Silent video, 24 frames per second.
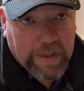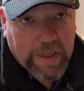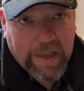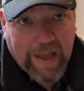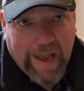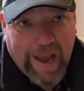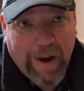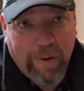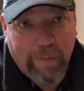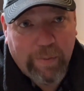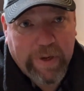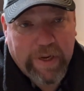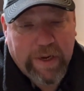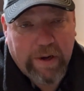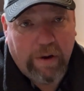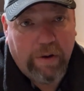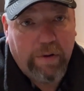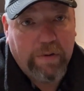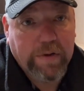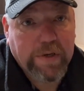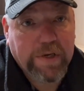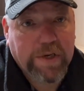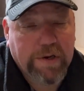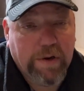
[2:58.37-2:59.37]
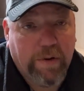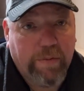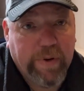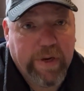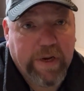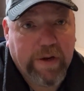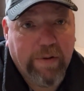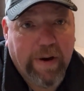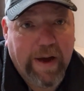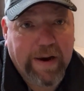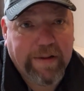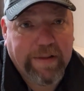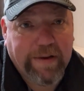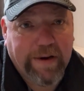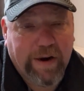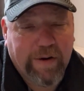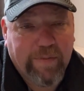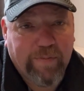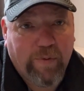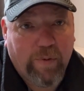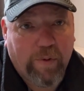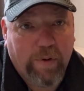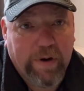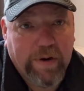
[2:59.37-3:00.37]
Out we go. So we go out of the
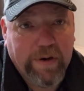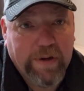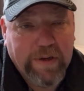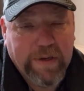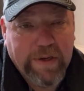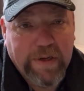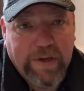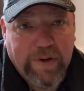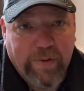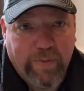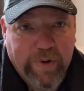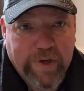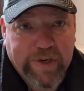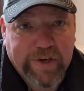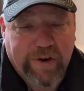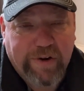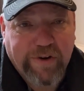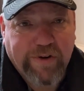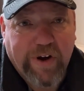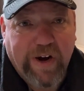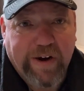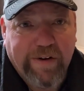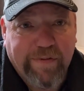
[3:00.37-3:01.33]
airport, we start trying